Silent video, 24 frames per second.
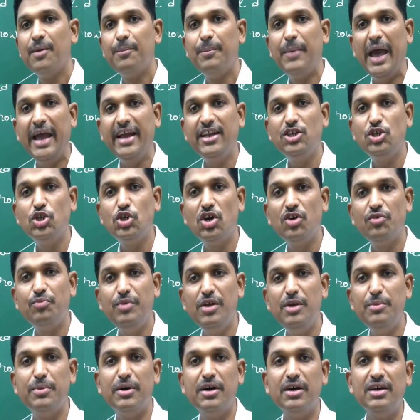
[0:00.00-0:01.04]
Magnitude of
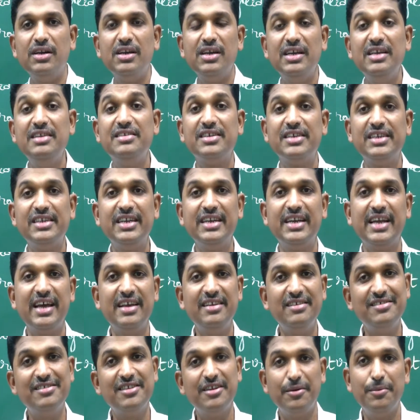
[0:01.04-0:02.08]
B bar is written
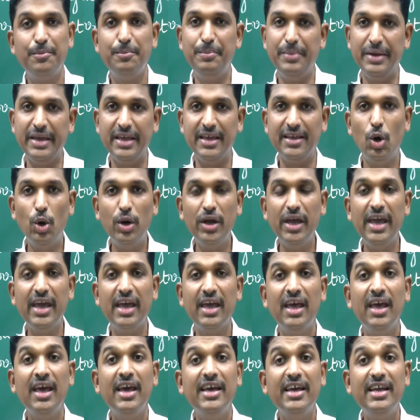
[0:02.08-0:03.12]
as B.
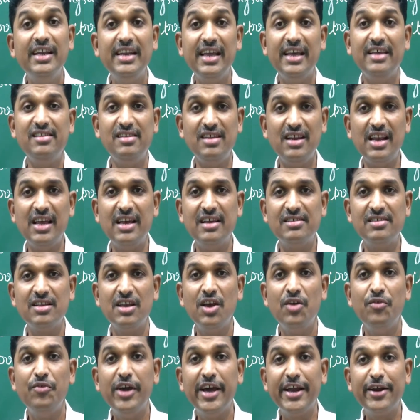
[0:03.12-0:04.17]
Okay. In next class,
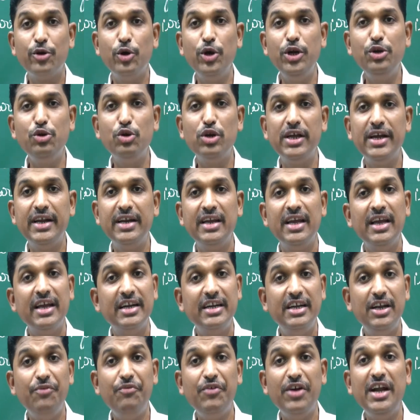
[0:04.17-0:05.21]
we are going to learn
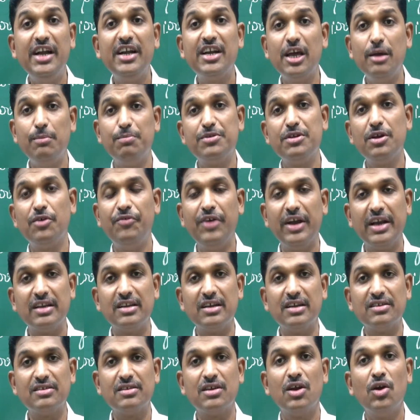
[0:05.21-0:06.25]
different types of
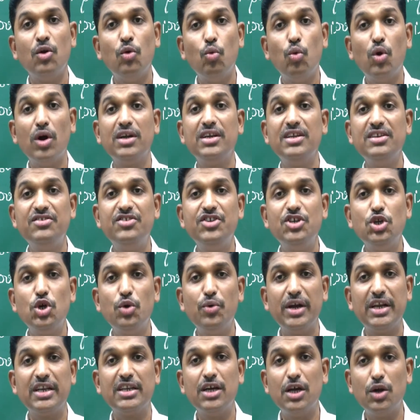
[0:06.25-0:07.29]
vectors. What is zero
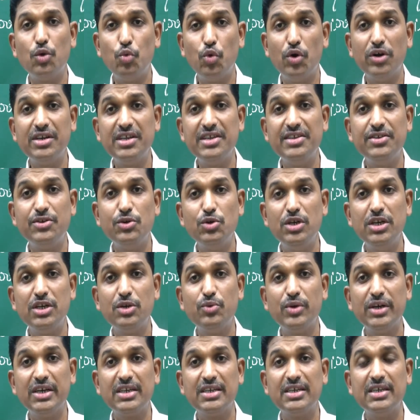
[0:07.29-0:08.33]
vector? What is unit
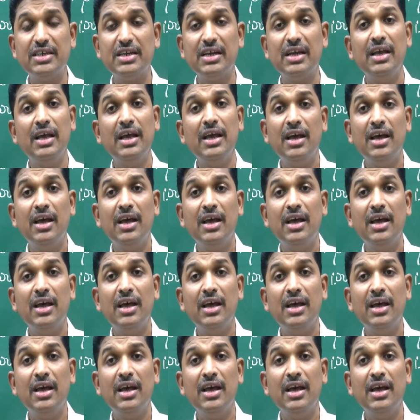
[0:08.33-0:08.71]
vector?